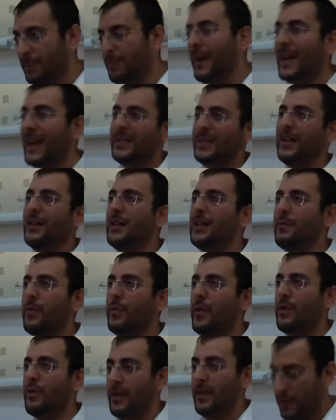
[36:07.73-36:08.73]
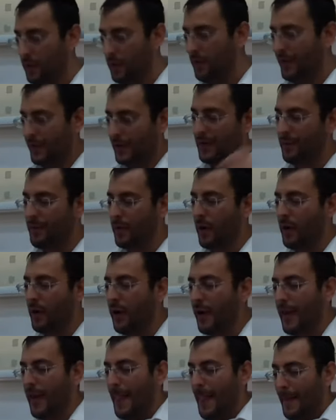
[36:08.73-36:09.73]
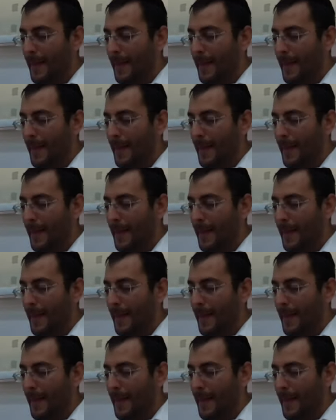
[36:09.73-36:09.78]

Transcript: splashing in the bore, he's using the bore.